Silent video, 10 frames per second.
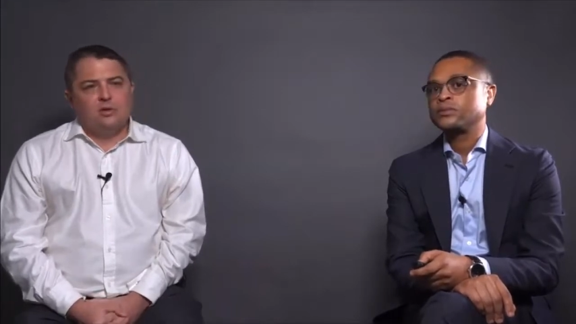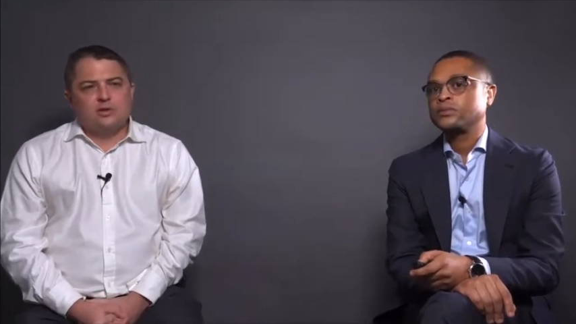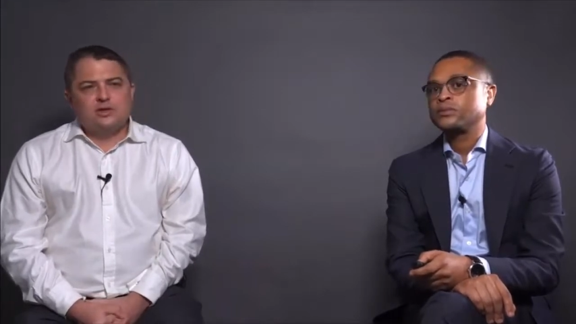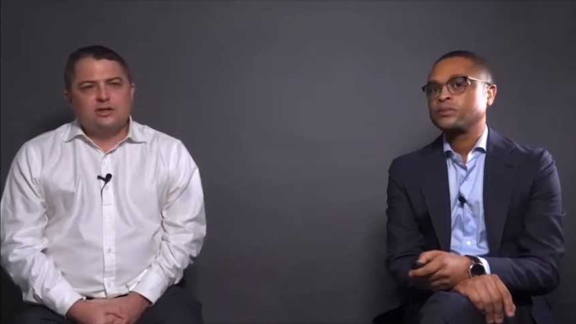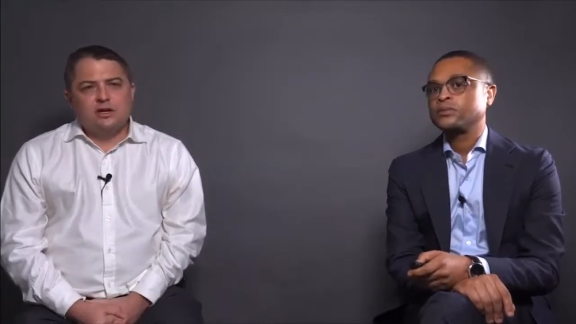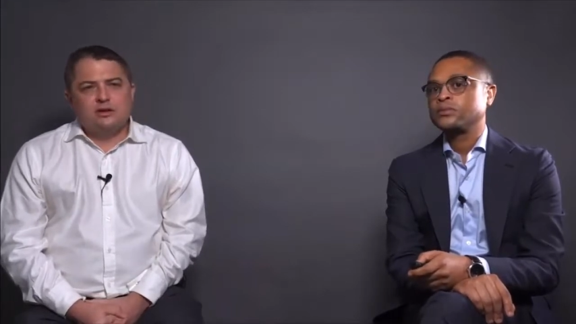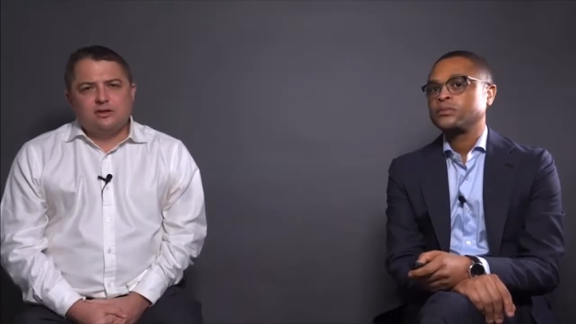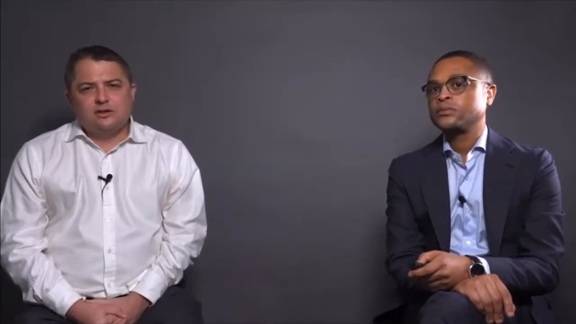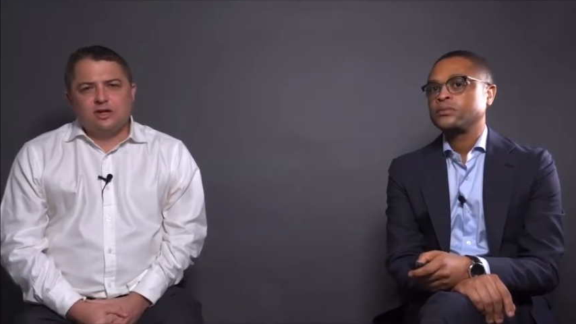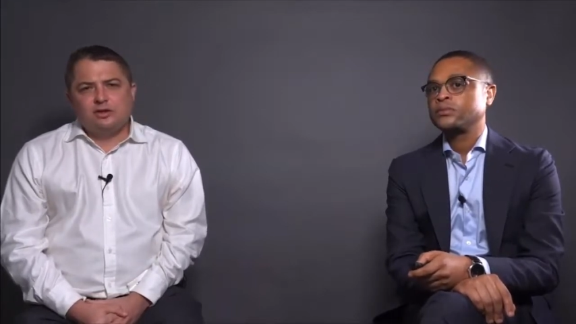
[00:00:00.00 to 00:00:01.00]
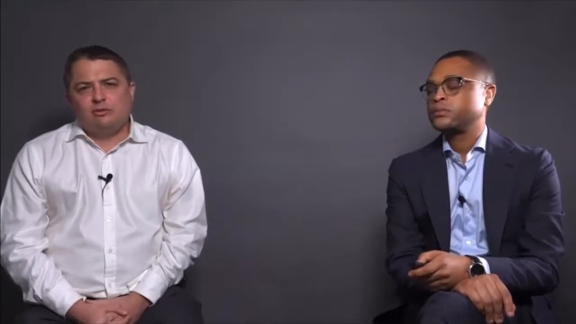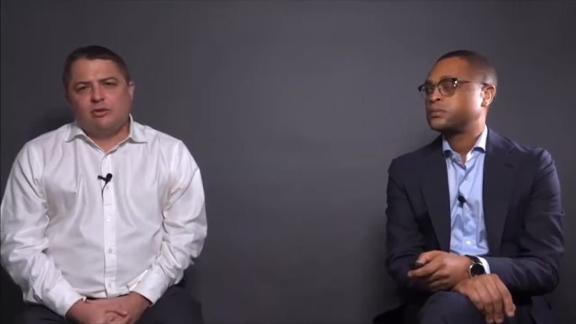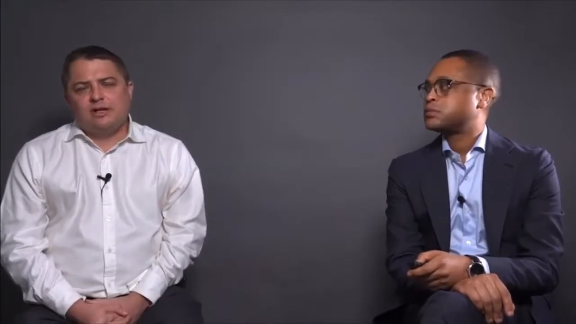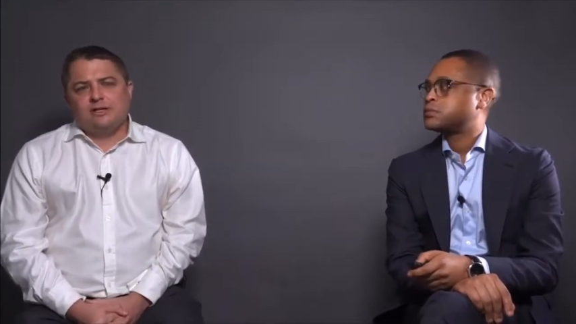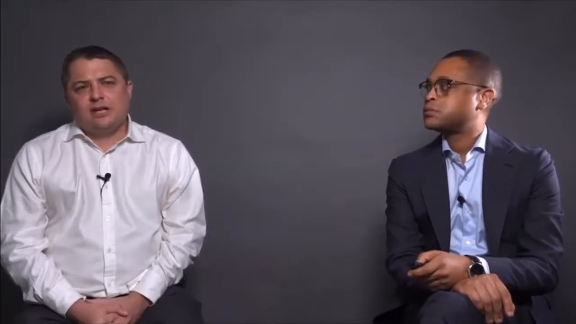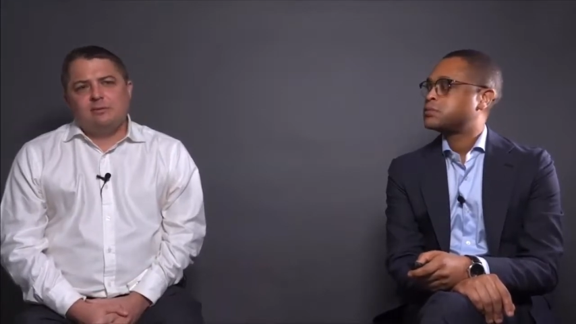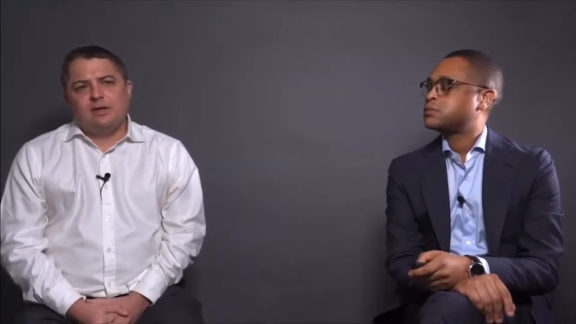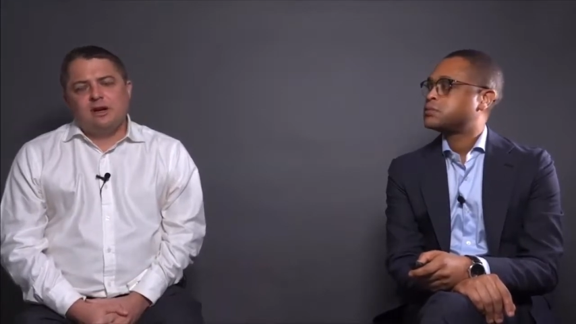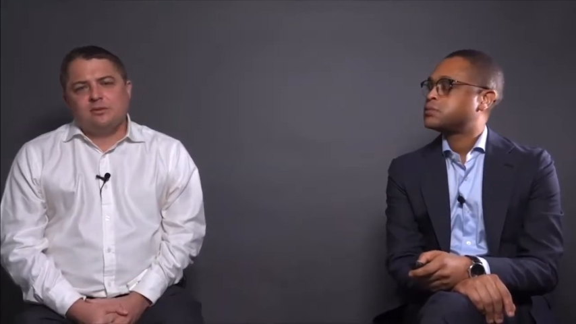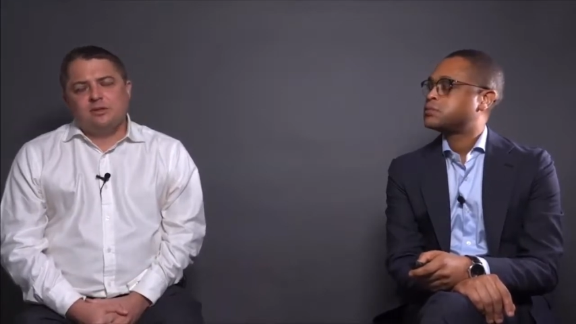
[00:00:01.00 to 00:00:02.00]
Speaker 1: We also see a lot of data providers coming
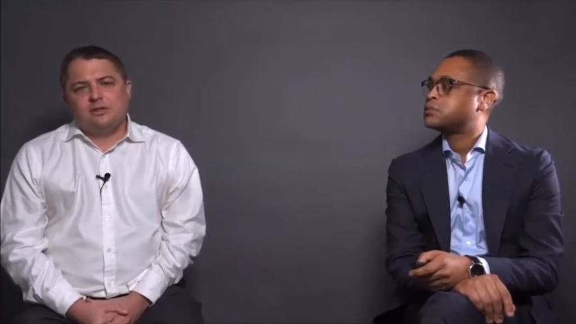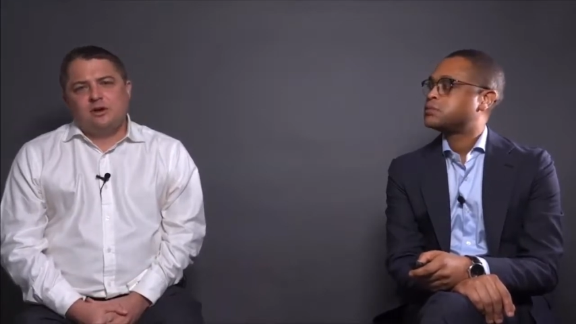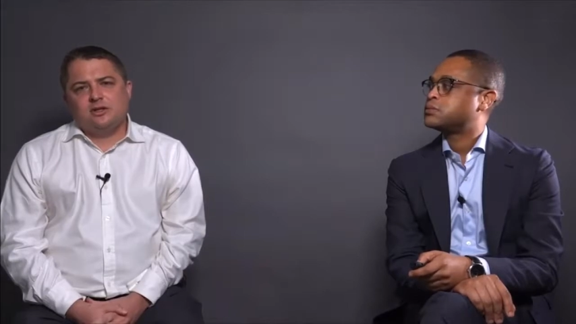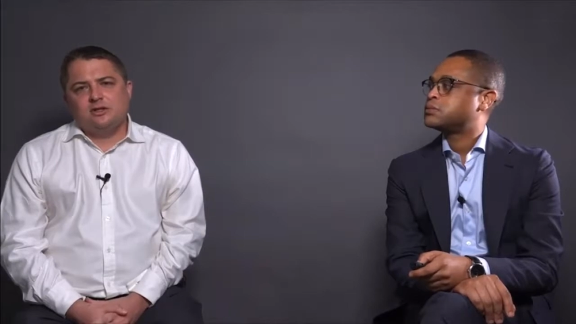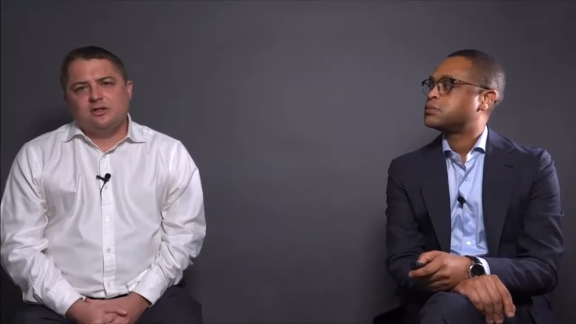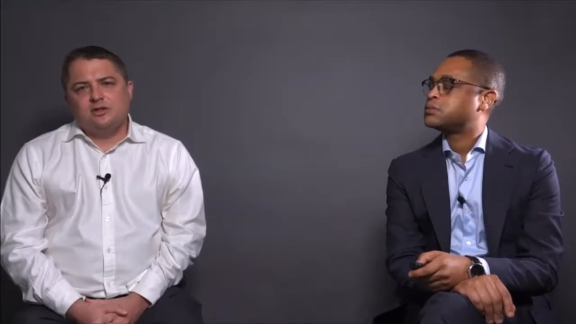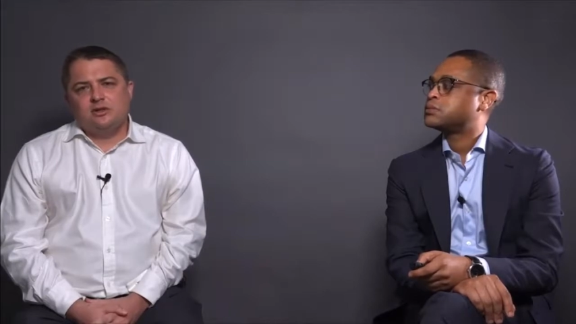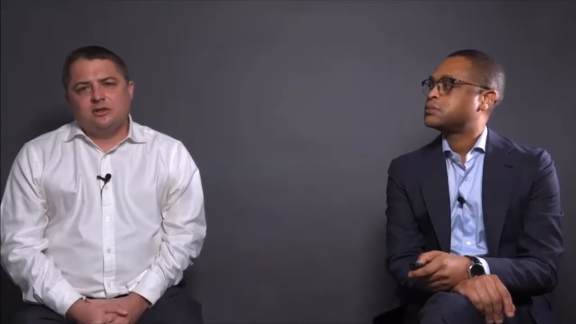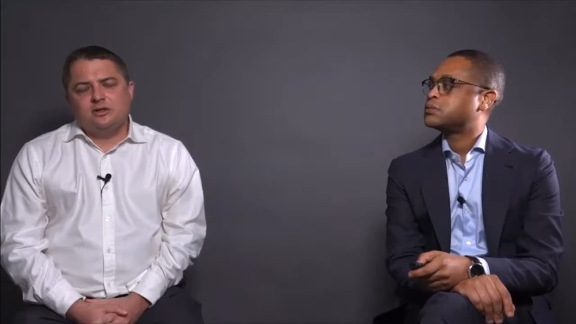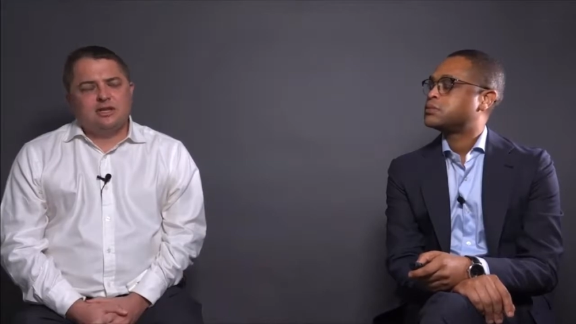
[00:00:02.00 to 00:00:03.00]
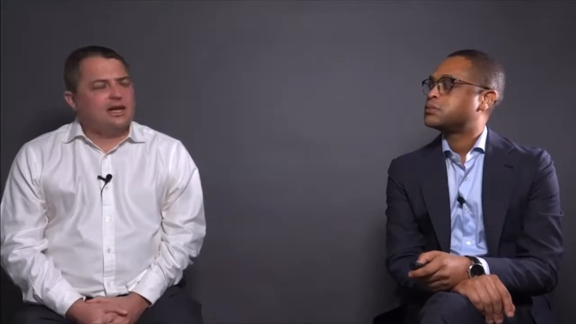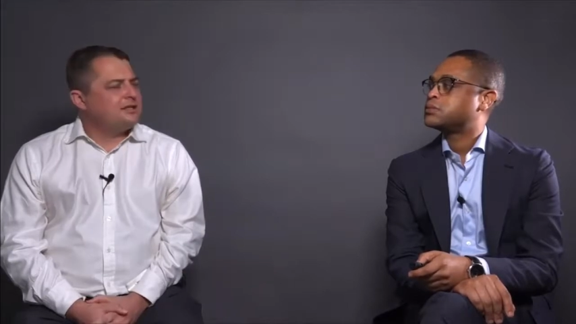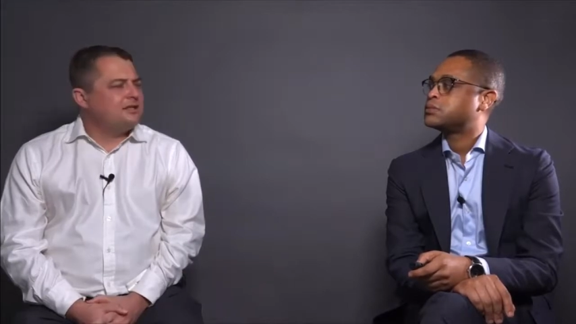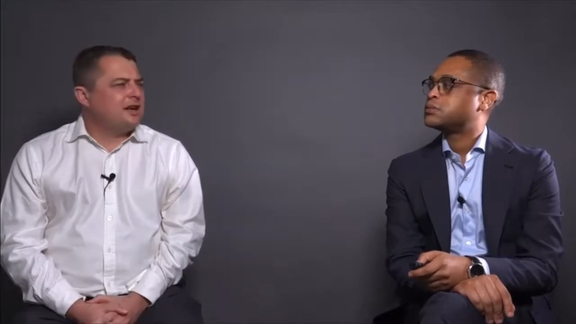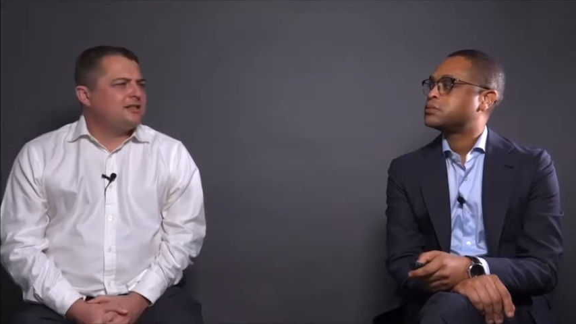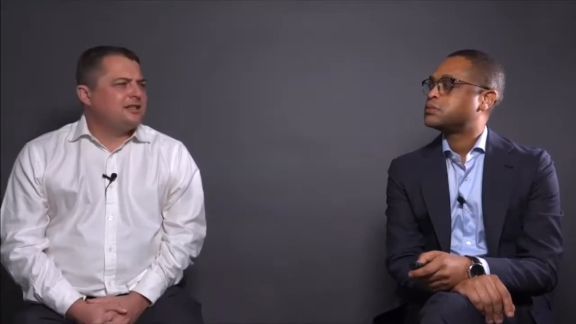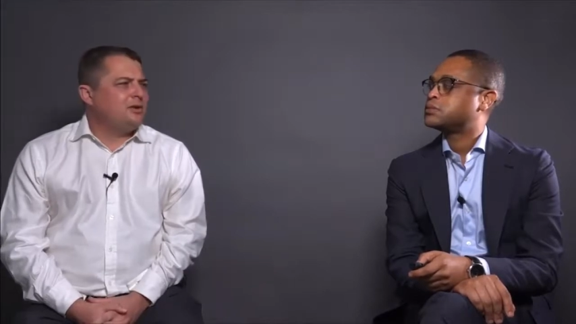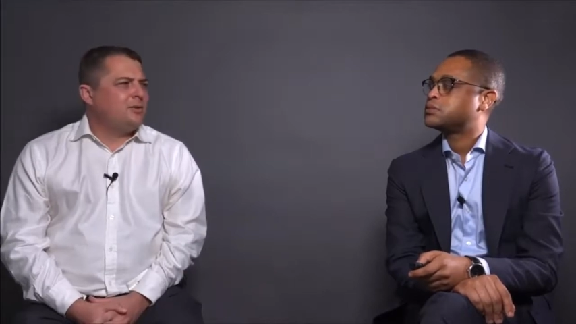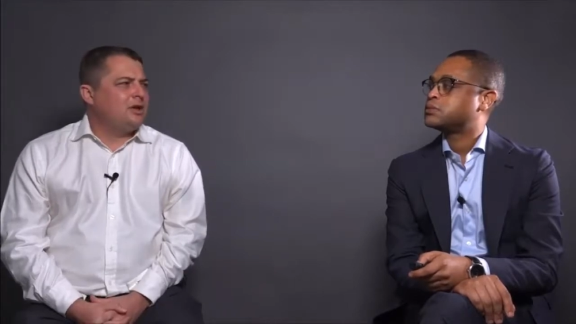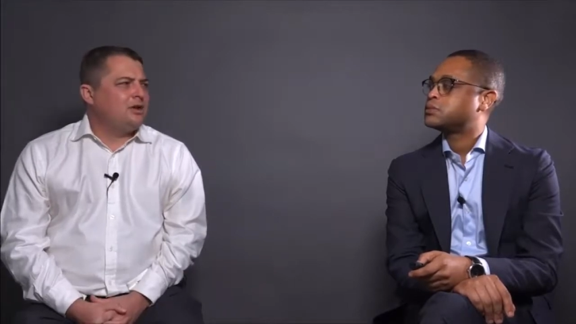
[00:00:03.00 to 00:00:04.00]
out with data that you can slice and dice
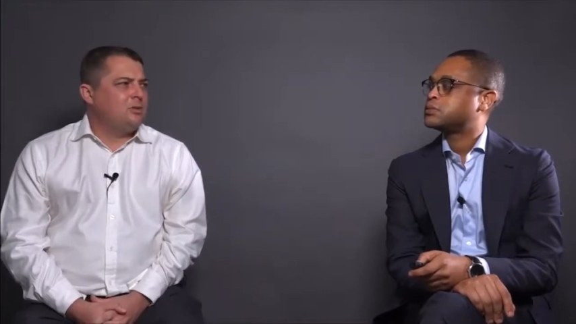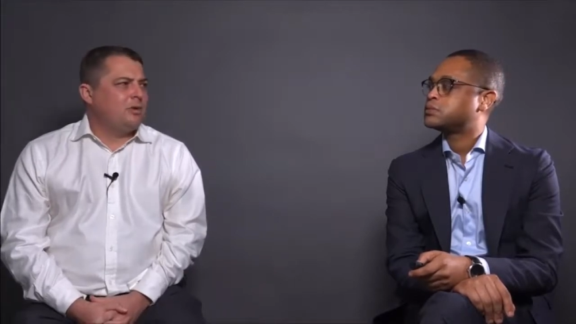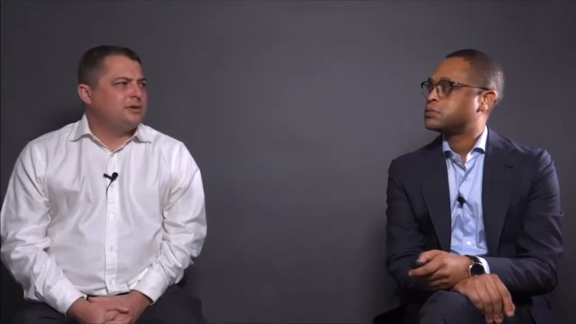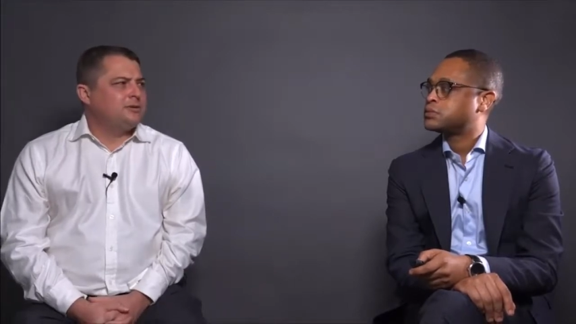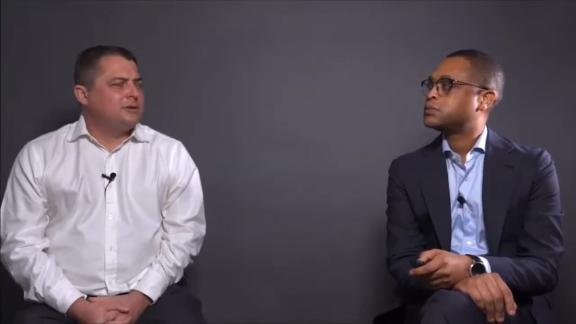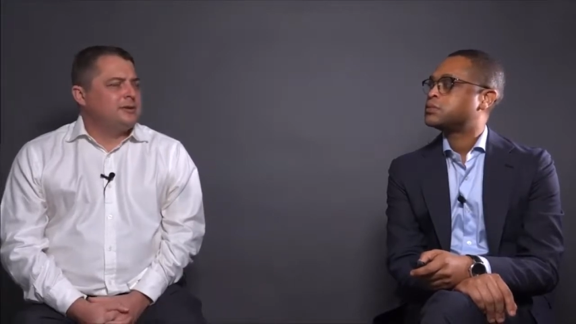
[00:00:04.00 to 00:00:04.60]
any way you want.